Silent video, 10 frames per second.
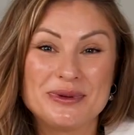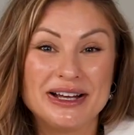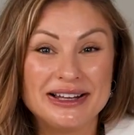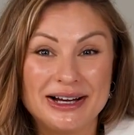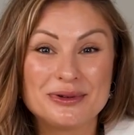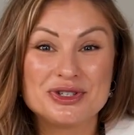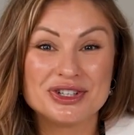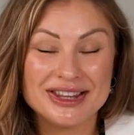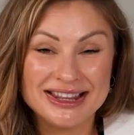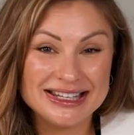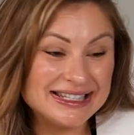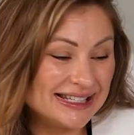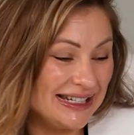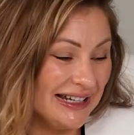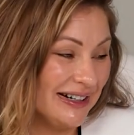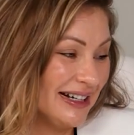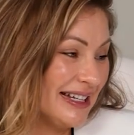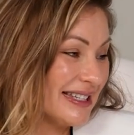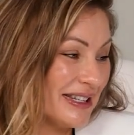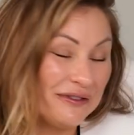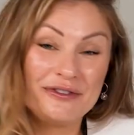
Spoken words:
we are launching this year. It's the